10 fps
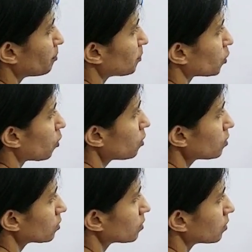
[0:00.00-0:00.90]

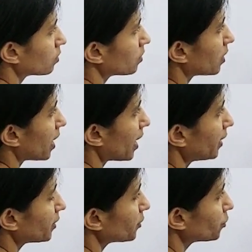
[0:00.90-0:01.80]
pro
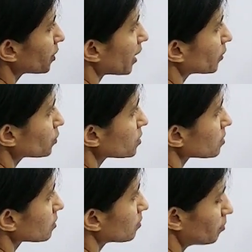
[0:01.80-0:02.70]
and
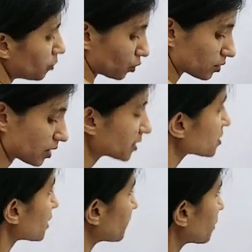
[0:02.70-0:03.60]
eukaryotes both. I
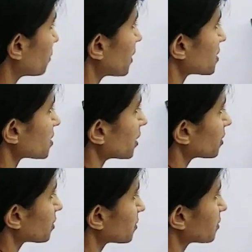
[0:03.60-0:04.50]
just write it on that side.